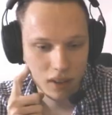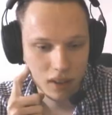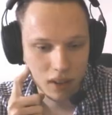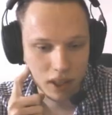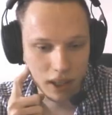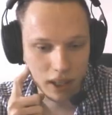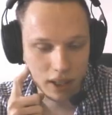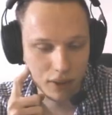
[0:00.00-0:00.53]

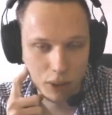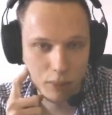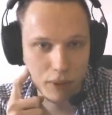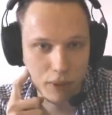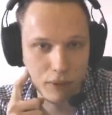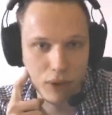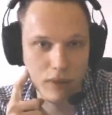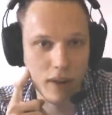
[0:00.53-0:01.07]
Like it took me
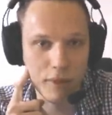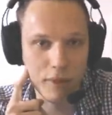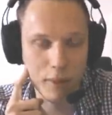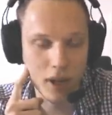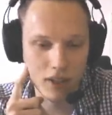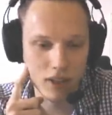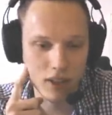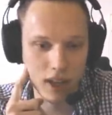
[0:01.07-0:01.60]
45
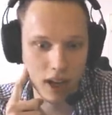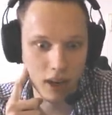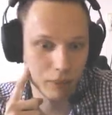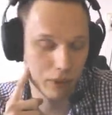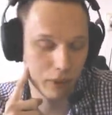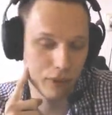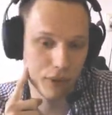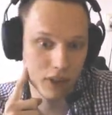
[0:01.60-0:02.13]
minutes to get up the
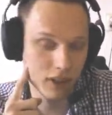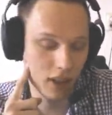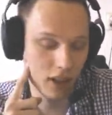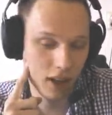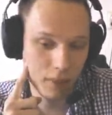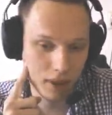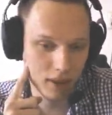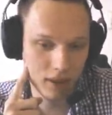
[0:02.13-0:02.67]
first
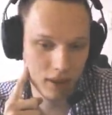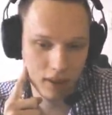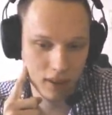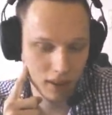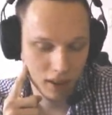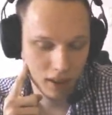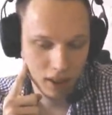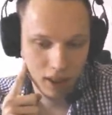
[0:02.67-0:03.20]
time and...
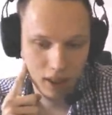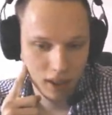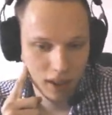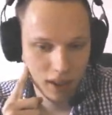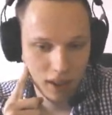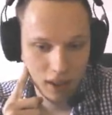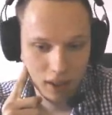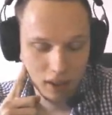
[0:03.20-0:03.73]

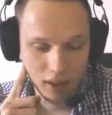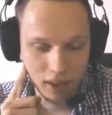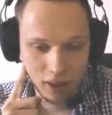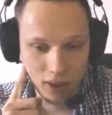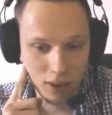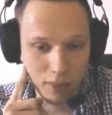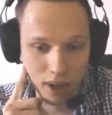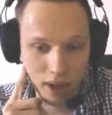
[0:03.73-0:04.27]

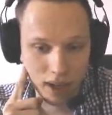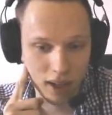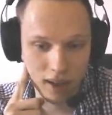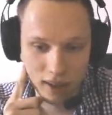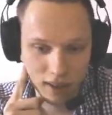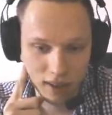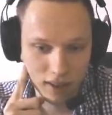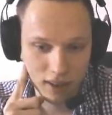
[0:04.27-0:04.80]
Oh man,
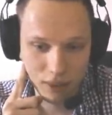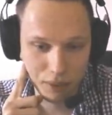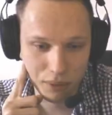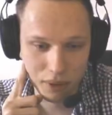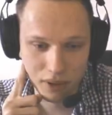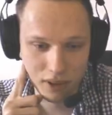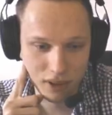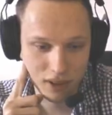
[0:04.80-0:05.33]
it
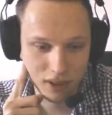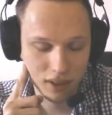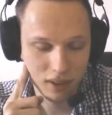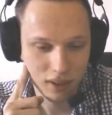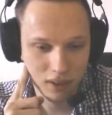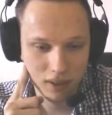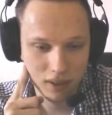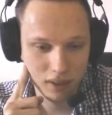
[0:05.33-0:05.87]
was...
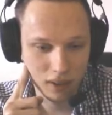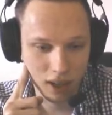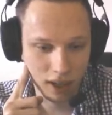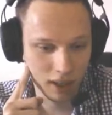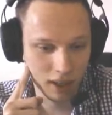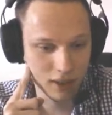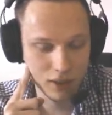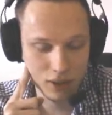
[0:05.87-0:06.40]

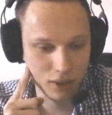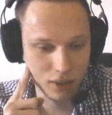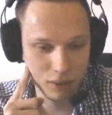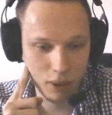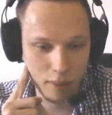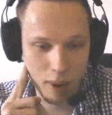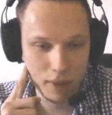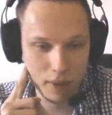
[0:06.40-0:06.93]
I just
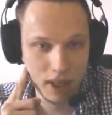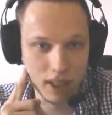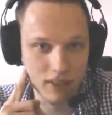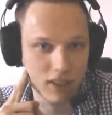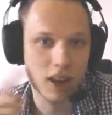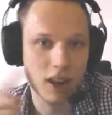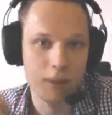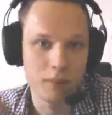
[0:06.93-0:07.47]
remember that
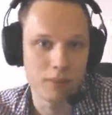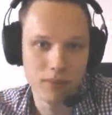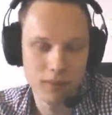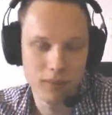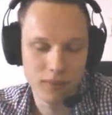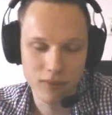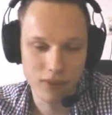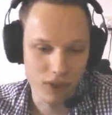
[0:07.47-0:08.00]
time
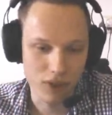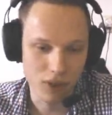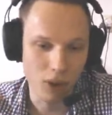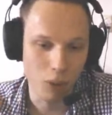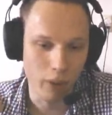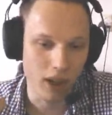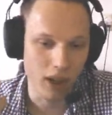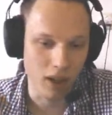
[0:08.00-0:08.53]
so
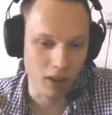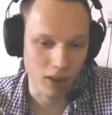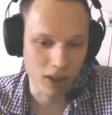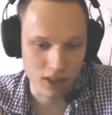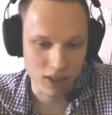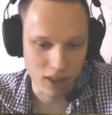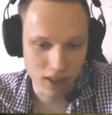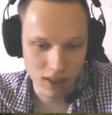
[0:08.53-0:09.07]
well
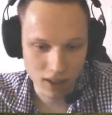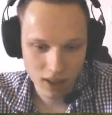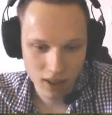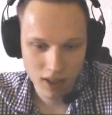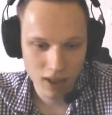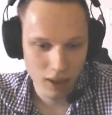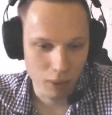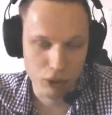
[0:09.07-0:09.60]
because I
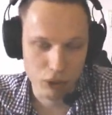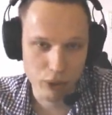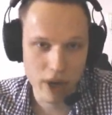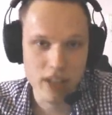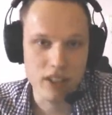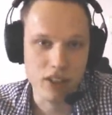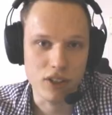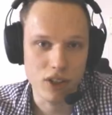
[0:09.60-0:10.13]
was
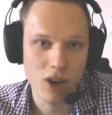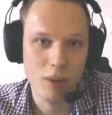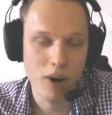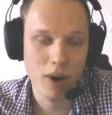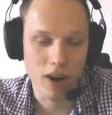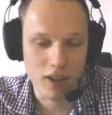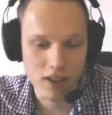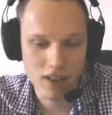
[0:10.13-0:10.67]
raging so
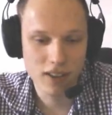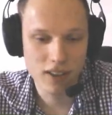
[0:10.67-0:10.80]
much.